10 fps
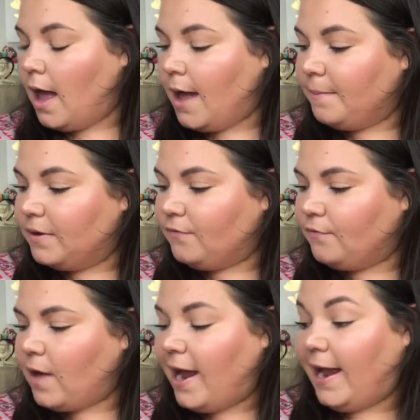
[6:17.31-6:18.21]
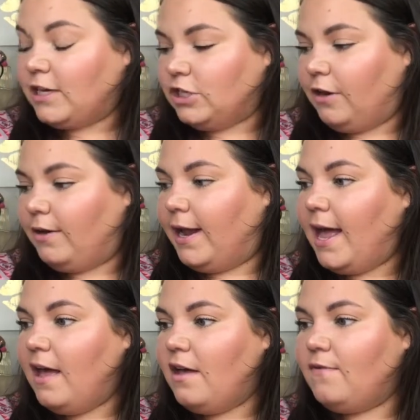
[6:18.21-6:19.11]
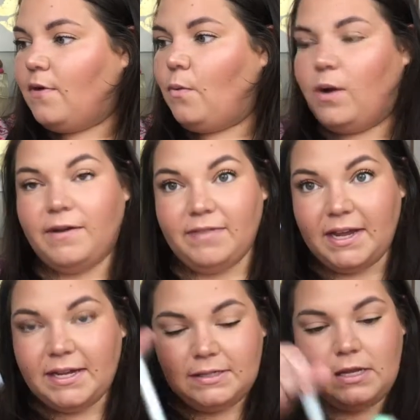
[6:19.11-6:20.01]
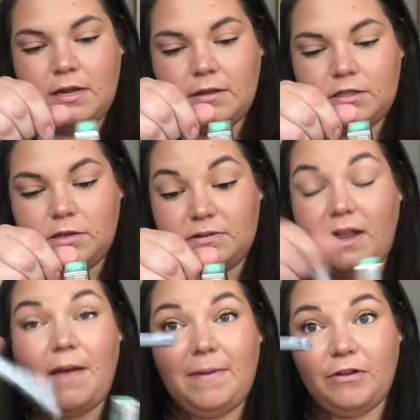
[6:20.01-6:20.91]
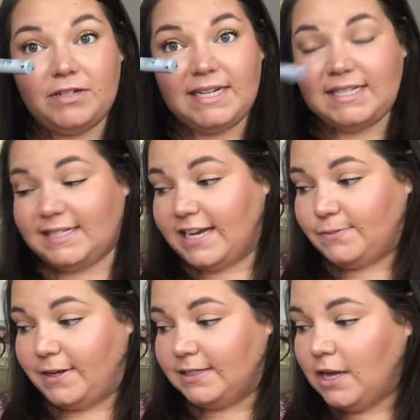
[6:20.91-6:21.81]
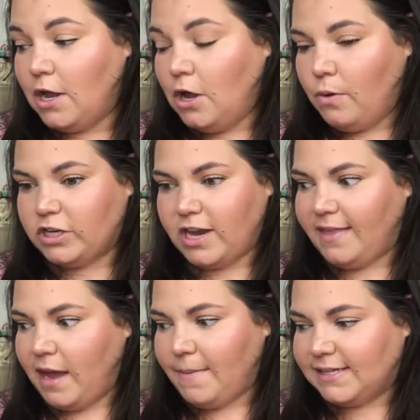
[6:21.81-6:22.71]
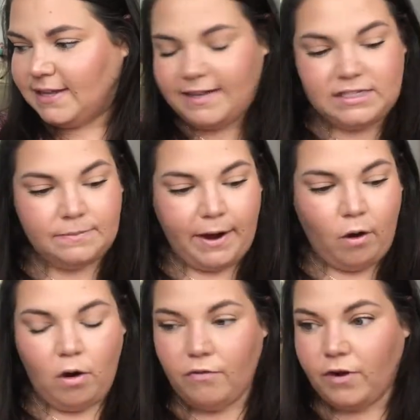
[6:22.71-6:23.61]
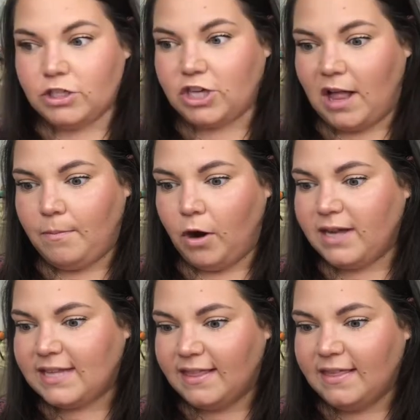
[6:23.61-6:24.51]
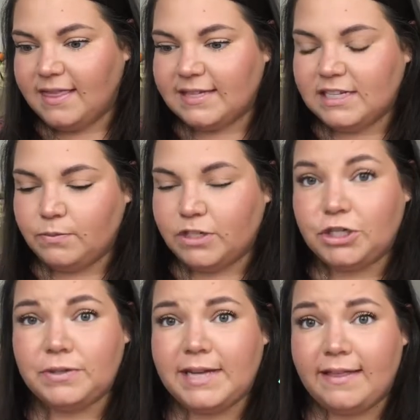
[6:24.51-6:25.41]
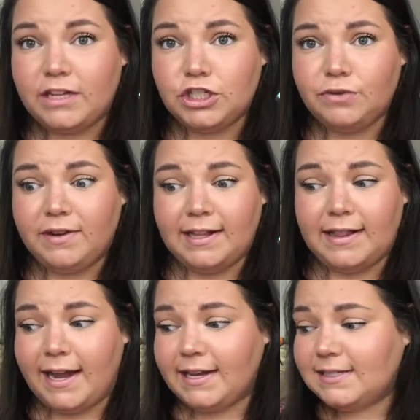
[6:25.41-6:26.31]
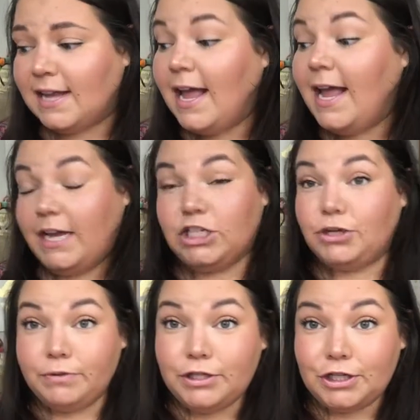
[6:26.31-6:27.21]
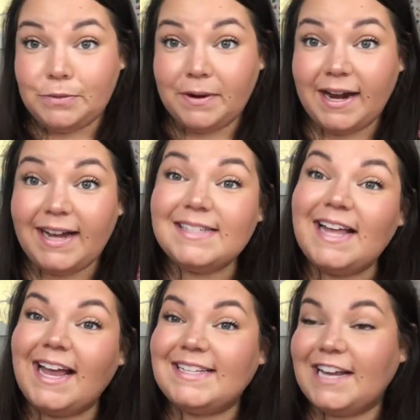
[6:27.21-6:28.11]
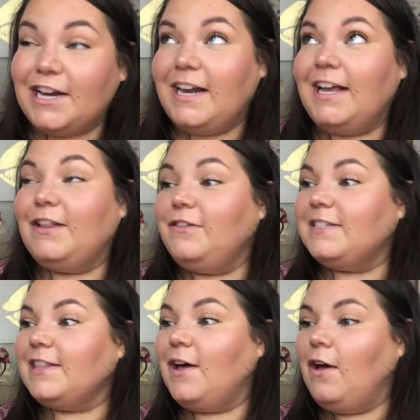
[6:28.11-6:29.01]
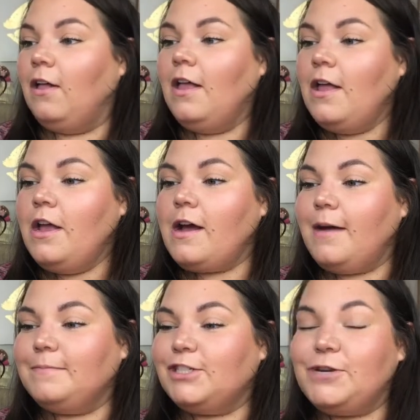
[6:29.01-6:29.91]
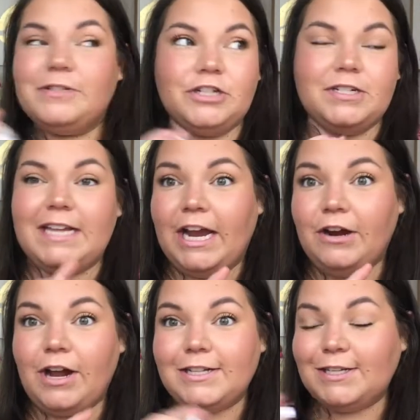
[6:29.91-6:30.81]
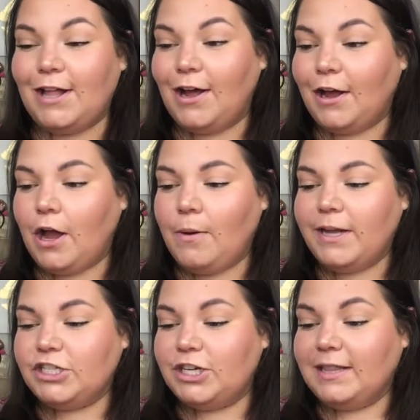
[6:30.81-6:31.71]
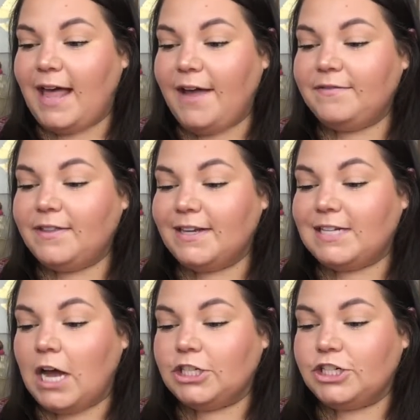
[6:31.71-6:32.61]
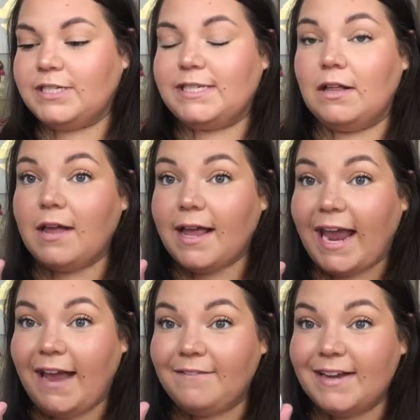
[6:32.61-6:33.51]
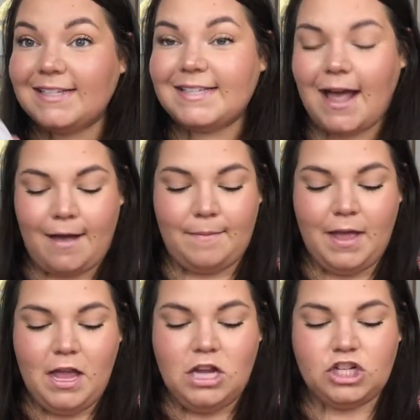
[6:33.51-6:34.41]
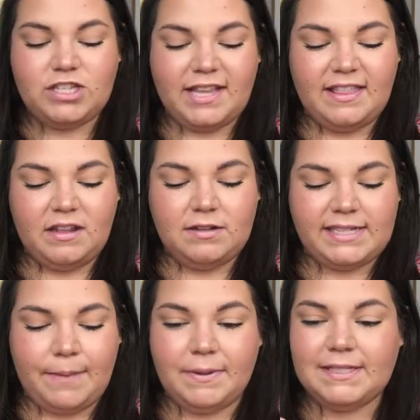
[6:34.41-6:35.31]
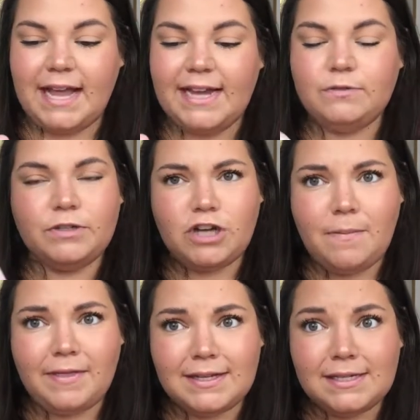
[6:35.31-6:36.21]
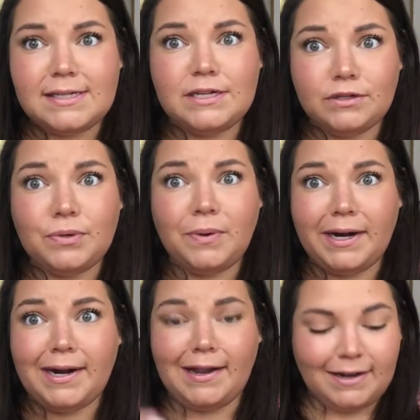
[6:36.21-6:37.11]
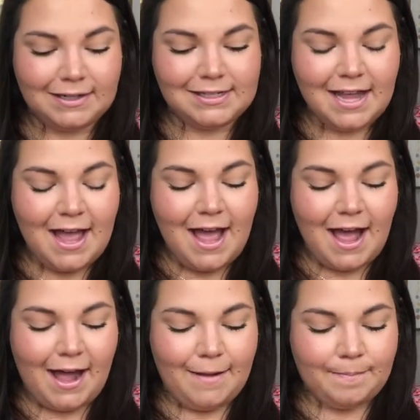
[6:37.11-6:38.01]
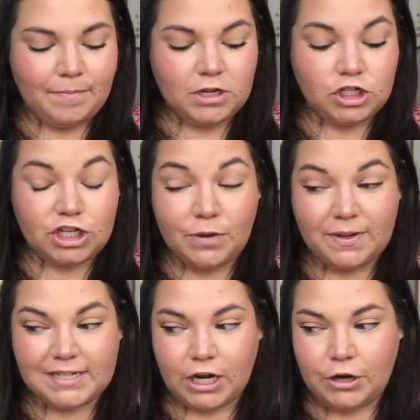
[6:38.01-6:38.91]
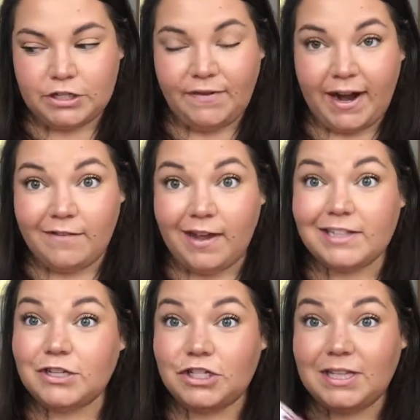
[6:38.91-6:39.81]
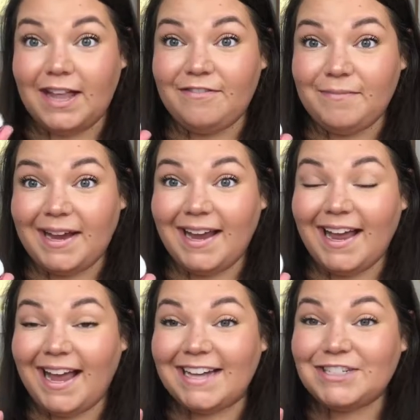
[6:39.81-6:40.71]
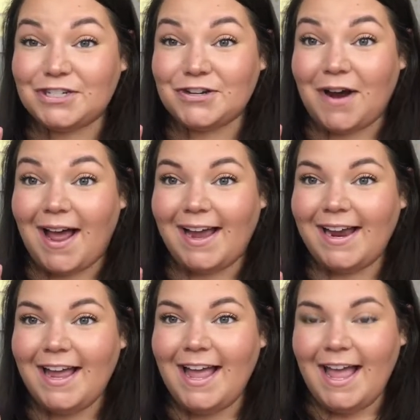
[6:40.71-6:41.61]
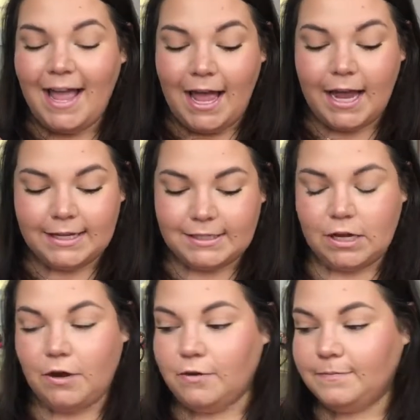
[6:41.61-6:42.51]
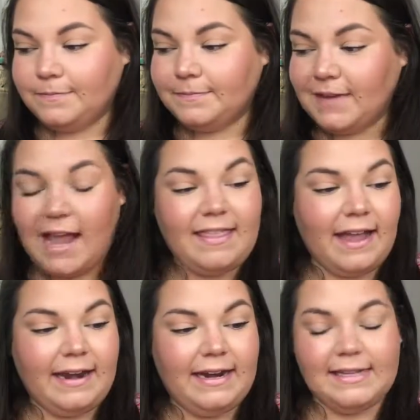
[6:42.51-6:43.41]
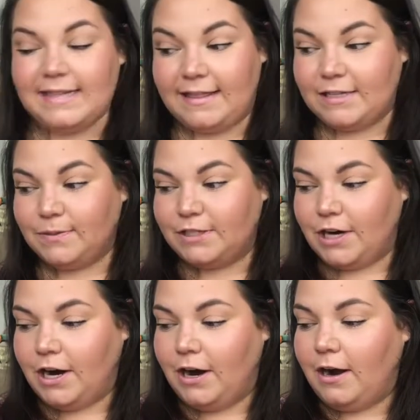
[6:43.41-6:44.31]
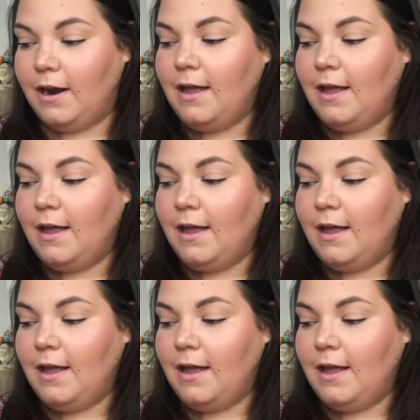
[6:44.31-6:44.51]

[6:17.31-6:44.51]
Um, I actually already have one of these. So, I mean, they're decent sized ones, which I think I might send this to my girlfriend, Shalmer, because I think this is what she was saying that she really likes, and she was super nice. I guess I can include this in the haul. Um, she was just here not too long ago, and she left the Tatcha Silk Canvas, um, just like the little sample size, which, I mean, this is still twenty dollars. Um, she wasn't a huge fan of it, and so she left me it to try, and so I think I need to send this one to her.